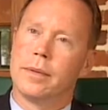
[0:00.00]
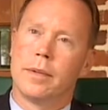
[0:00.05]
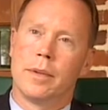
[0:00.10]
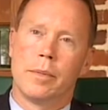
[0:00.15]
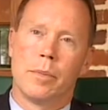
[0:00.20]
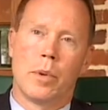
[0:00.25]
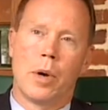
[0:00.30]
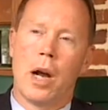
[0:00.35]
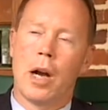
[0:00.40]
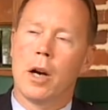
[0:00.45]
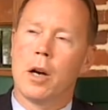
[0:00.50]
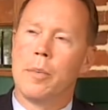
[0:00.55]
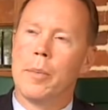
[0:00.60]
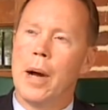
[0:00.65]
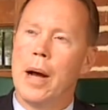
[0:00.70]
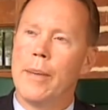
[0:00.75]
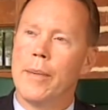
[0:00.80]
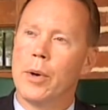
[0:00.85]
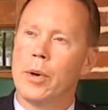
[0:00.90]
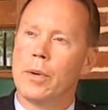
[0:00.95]
Barack
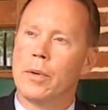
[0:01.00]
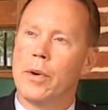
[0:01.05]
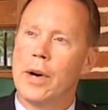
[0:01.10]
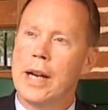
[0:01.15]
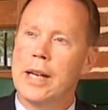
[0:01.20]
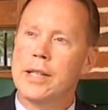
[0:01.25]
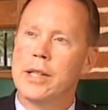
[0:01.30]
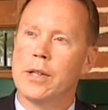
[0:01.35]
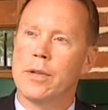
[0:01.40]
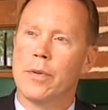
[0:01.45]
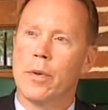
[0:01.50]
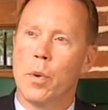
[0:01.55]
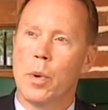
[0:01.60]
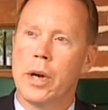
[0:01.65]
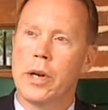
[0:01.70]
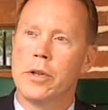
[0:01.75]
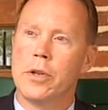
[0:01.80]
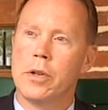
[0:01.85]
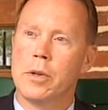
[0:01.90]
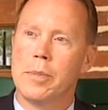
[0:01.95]
Obama raises
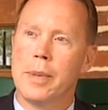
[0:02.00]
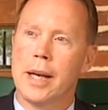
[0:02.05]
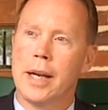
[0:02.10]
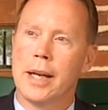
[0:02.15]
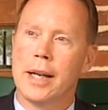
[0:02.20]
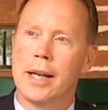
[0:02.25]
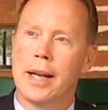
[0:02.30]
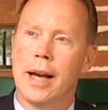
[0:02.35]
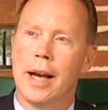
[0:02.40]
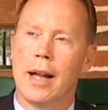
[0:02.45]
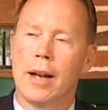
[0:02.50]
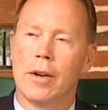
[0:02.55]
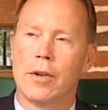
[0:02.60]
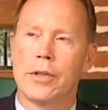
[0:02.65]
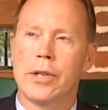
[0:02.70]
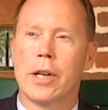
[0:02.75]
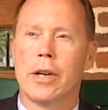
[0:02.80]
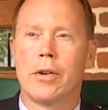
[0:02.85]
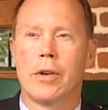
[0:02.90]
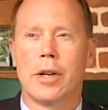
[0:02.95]
$42 million,
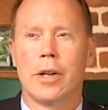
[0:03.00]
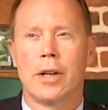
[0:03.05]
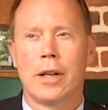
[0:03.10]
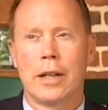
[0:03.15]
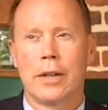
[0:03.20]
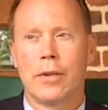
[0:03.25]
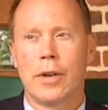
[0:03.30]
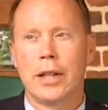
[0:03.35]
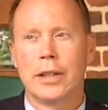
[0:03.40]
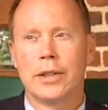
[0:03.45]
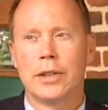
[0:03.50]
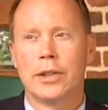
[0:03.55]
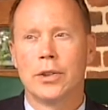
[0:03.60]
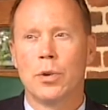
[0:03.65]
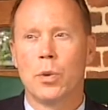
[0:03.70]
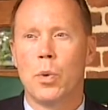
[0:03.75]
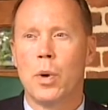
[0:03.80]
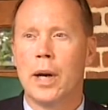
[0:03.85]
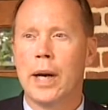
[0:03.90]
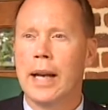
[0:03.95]
Hillary Clinton raises
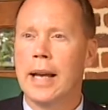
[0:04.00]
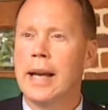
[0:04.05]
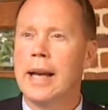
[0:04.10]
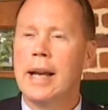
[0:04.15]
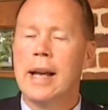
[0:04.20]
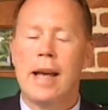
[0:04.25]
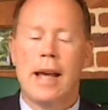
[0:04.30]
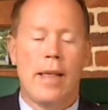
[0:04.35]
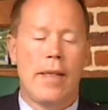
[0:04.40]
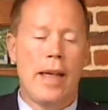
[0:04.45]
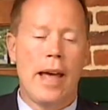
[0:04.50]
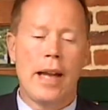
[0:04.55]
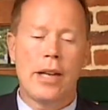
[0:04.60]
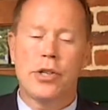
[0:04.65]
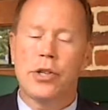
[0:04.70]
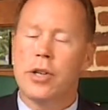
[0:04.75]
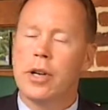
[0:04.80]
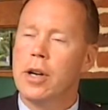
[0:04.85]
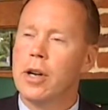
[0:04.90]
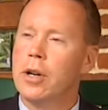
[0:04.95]
20. That
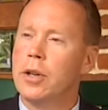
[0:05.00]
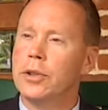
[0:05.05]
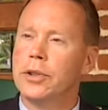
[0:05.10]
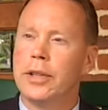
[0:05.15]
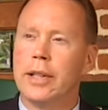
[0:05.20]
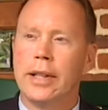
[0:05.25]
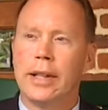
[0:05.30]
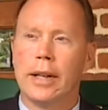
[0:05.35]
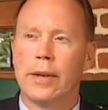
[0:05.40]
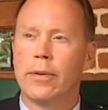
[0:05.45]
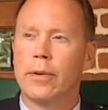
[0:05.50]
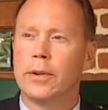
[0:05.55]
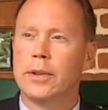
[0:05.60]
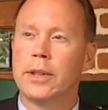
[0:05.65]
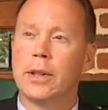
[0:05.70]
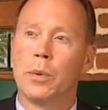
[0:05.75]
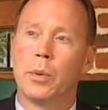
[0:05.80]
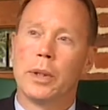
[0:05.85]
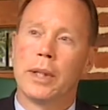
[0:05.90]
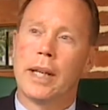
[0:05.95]
shows the
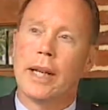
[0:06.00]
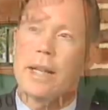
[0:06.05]
difference in what they